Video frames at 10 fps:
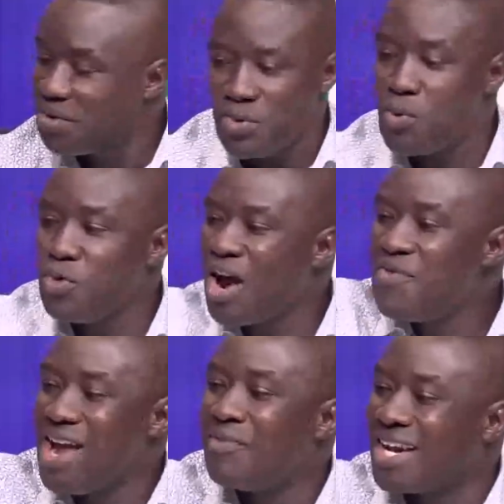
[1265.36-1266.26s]
will not
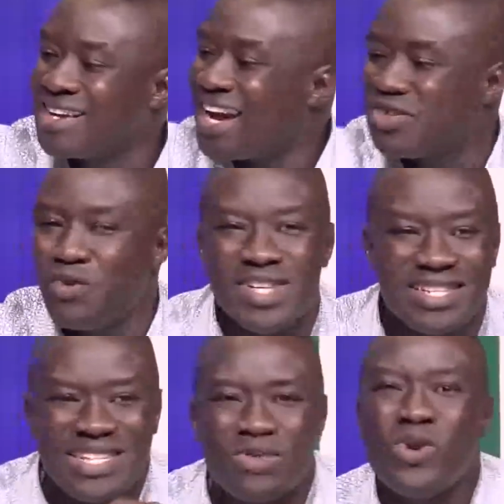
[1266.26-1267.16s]
even have the guts to
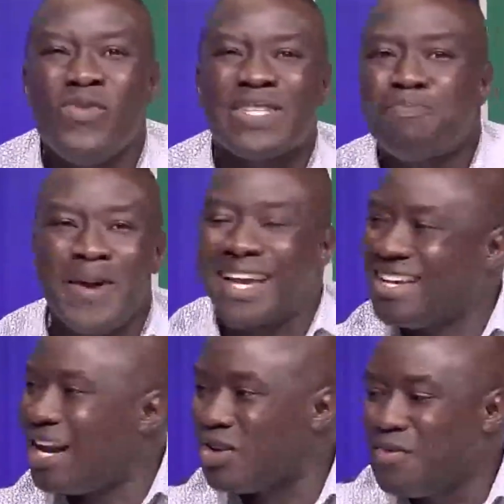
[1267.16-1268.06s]
even speak
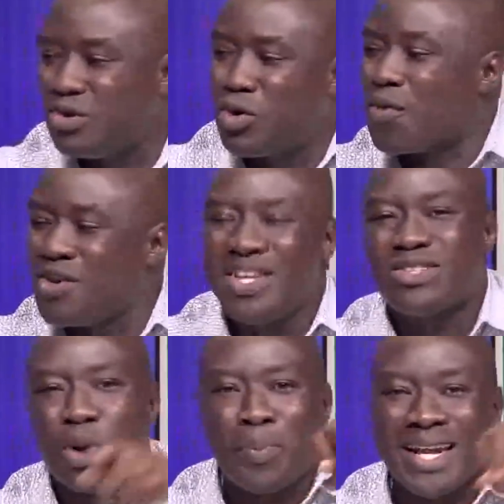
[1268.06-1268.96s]
than to even talk of even
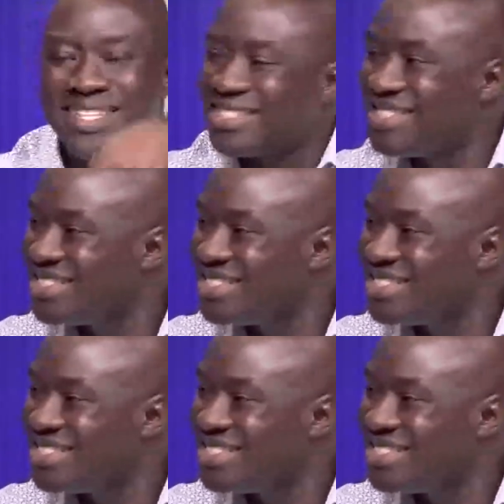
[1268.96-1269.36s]
stopping it.